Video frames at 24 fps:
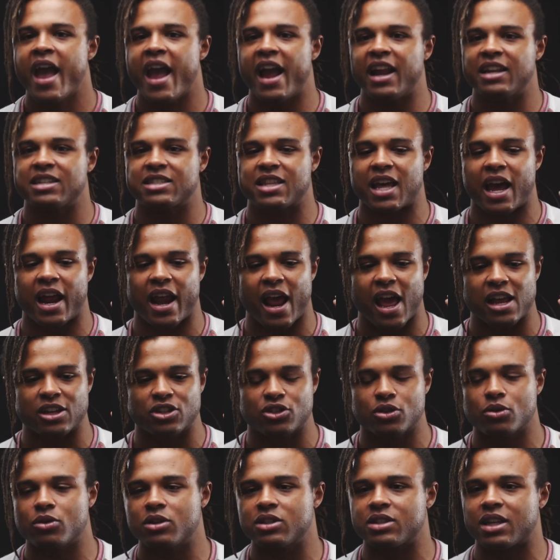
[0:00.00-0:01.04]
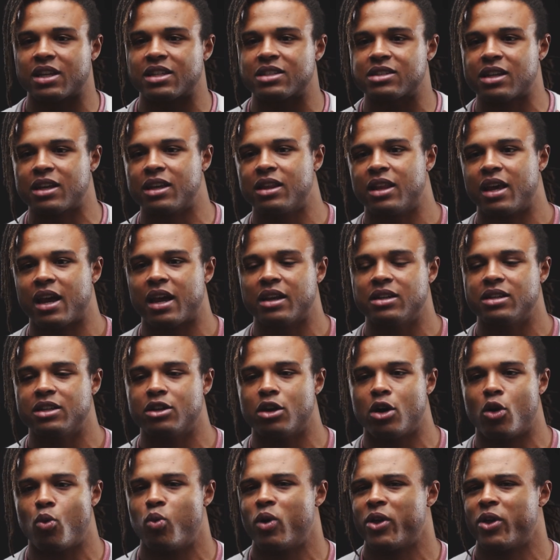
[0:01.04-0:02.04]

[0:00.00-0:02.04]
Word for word: It's that as soon as they say the idea,